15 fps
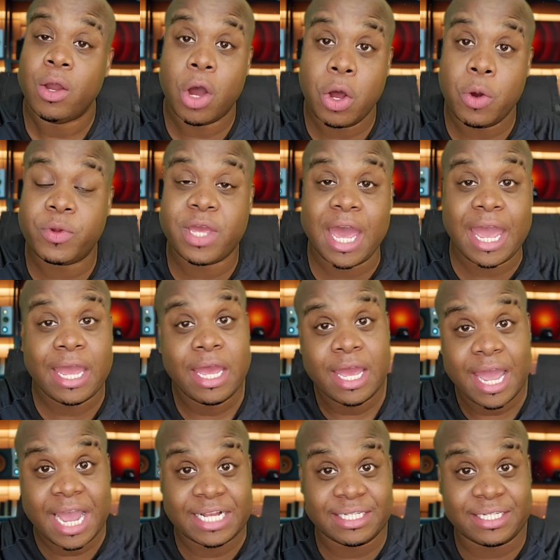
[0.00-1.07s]
okay,
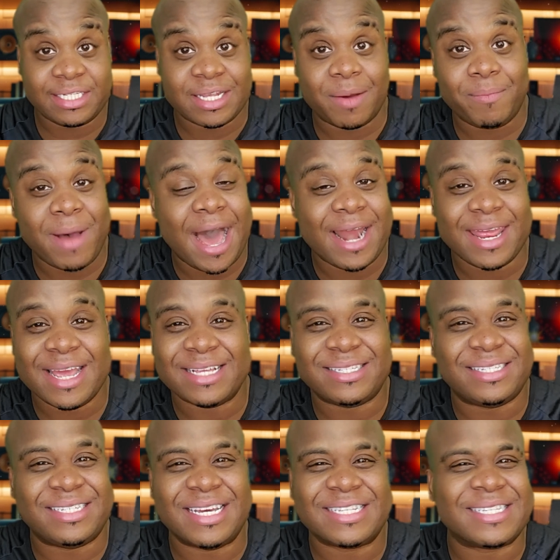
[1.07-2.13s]
and somebody
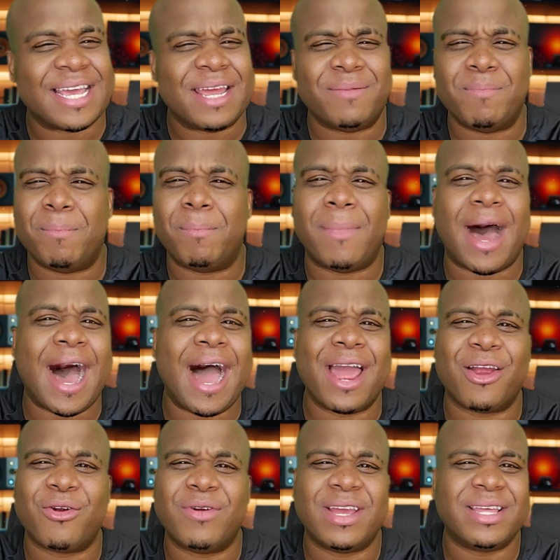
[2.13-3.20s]
is just
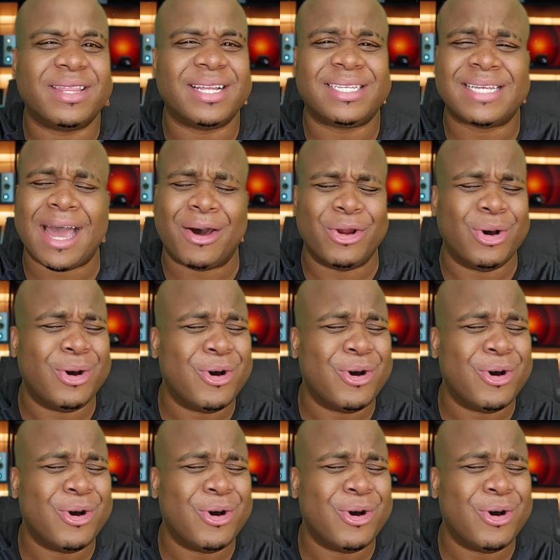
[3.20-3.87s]
admiring the child.